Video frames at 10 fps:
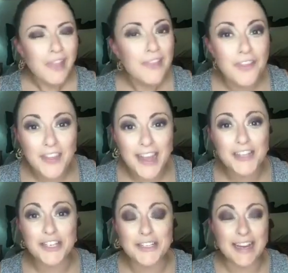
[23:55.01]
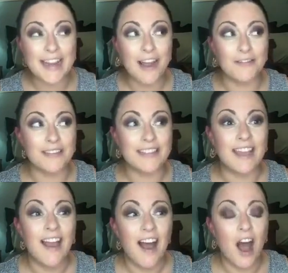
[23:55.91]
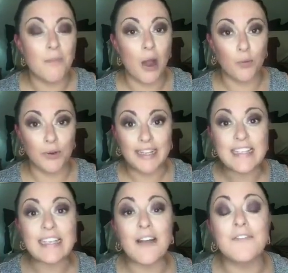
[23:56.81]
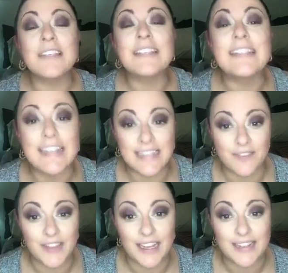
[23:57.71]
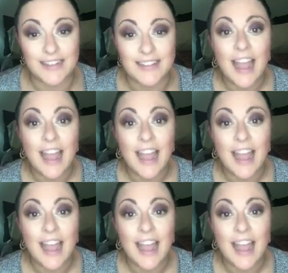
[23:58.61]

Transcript: that they just announced a release of 6 of these.